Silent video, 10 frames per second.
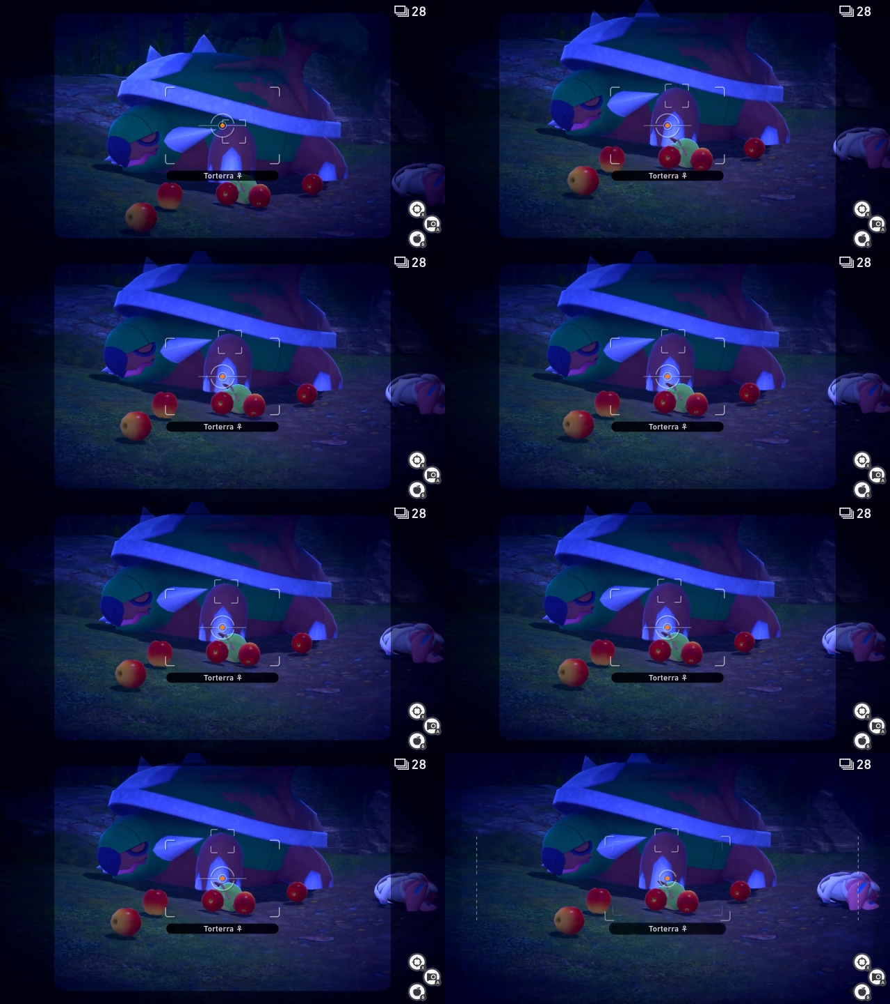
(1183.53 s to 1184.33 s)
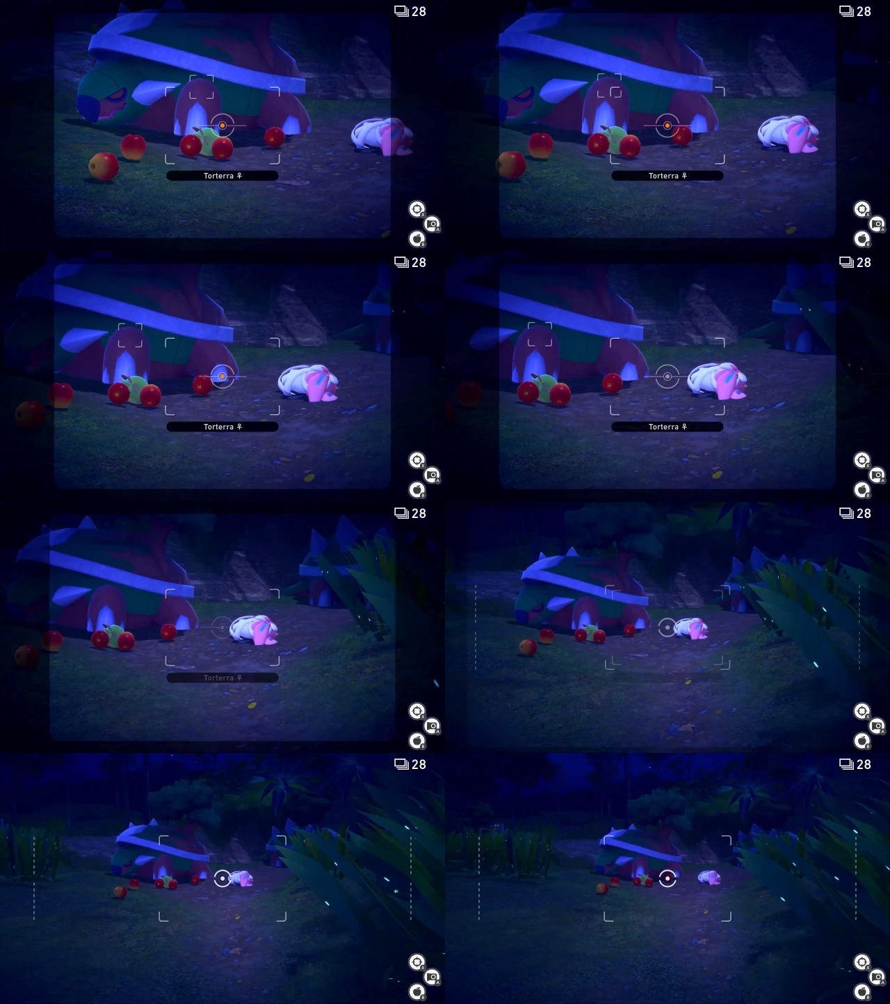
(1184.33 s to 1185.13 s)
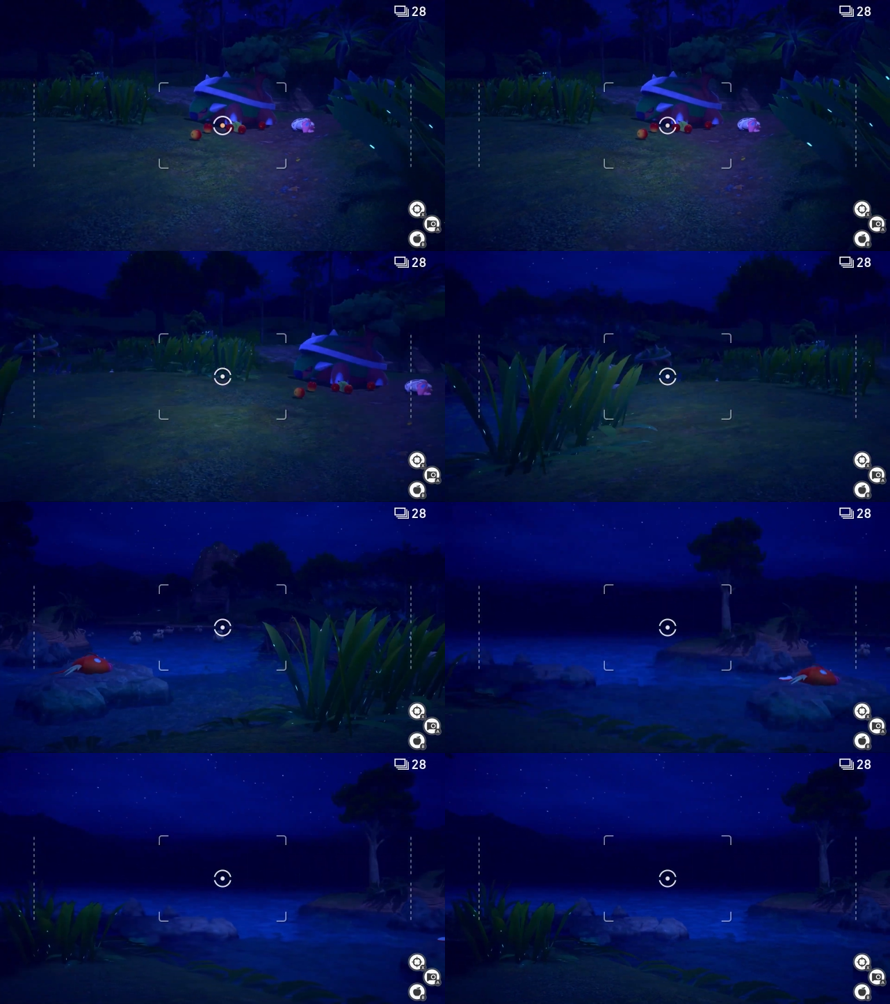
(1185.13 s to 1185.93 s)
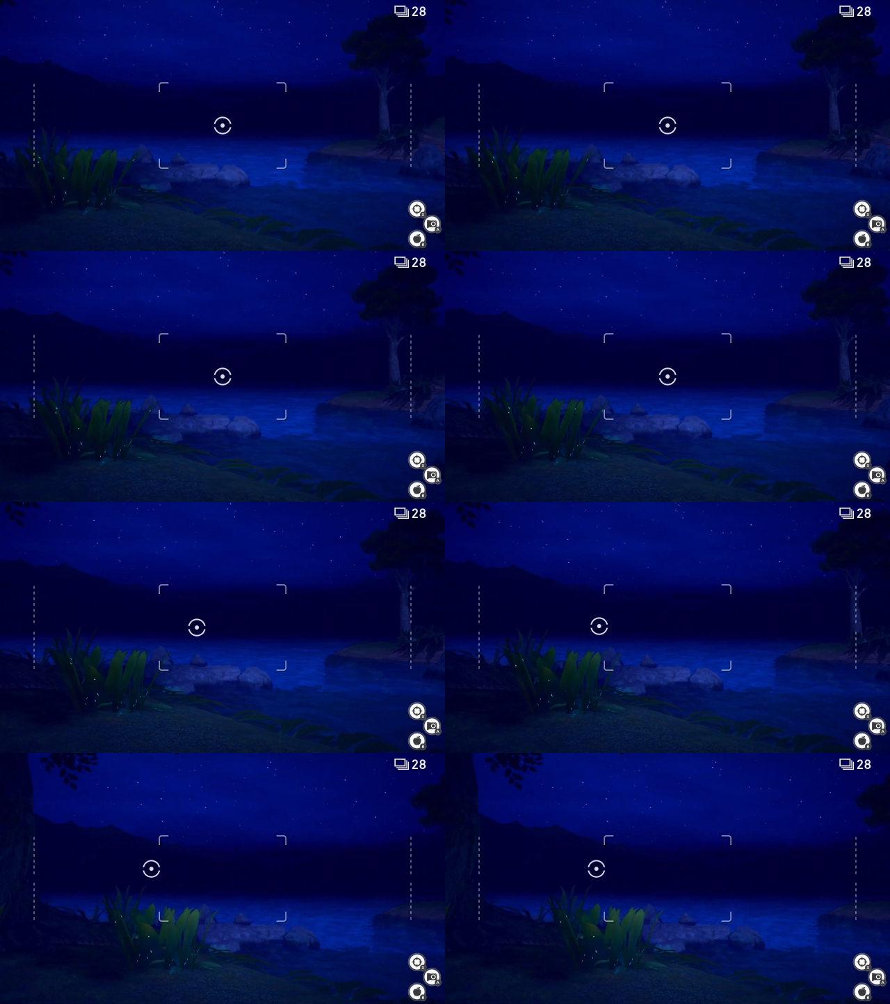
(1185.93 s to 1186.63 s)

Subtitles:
(no speaker visible)